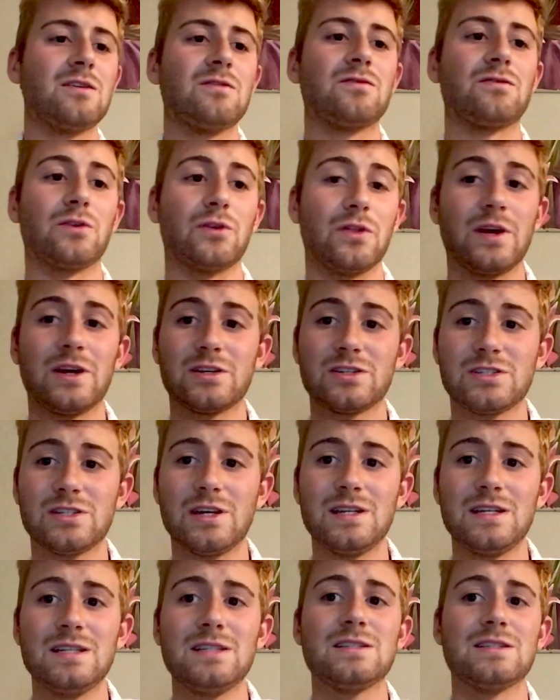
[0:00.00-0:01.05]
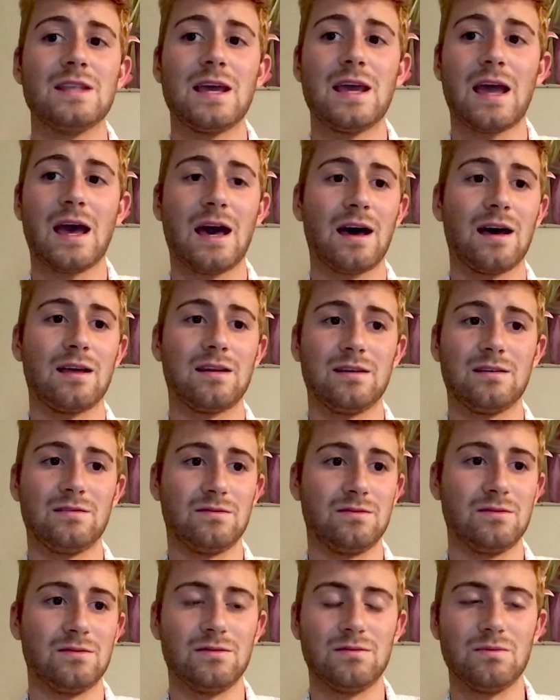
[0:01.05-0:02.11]
For their studies, they had
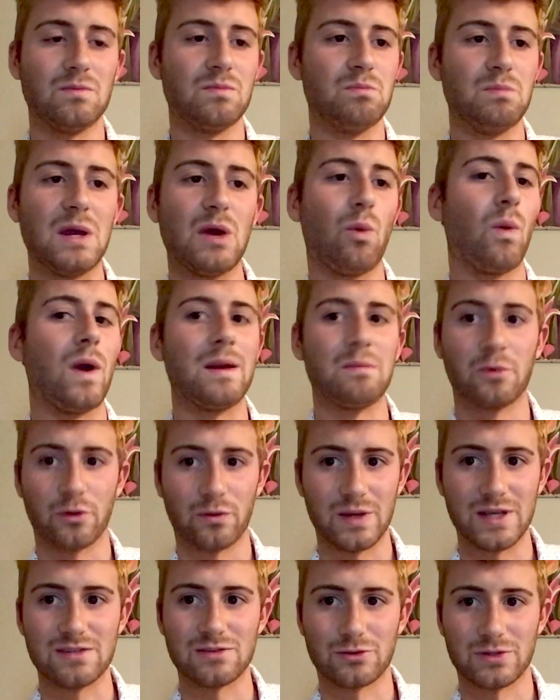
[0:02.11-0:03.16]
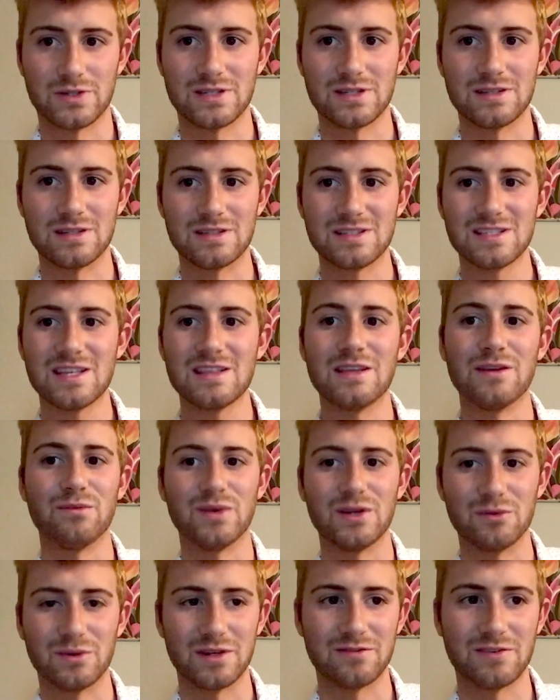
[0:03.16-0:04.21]
way more resources than we
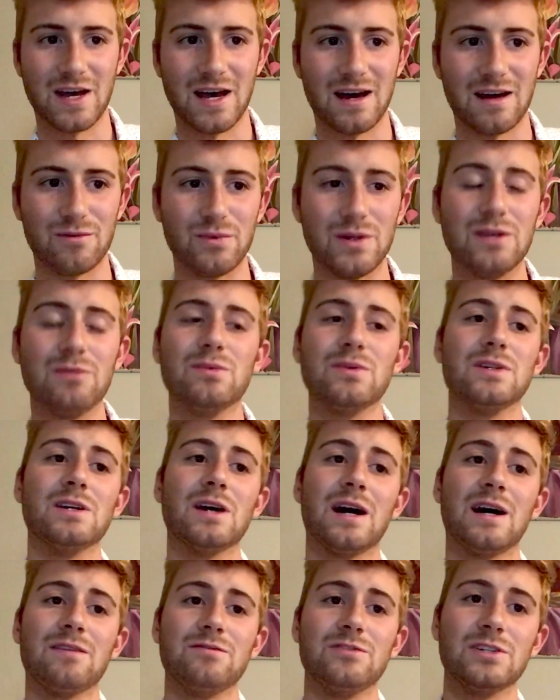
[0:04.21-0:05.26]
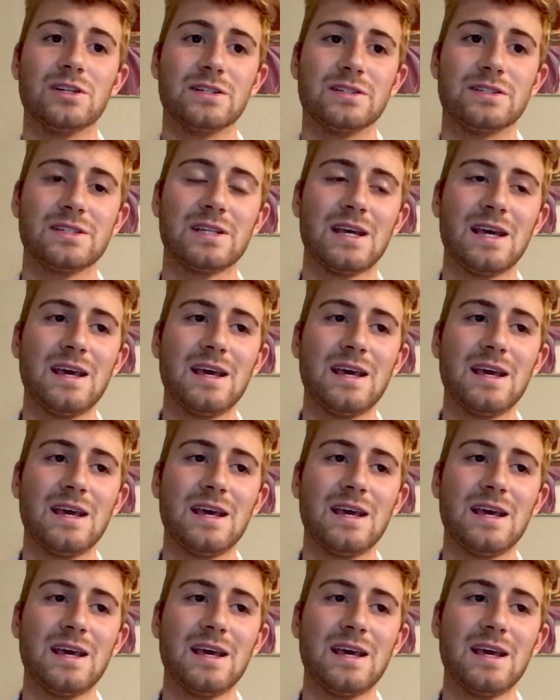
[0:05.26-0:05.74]
would have had. We would have just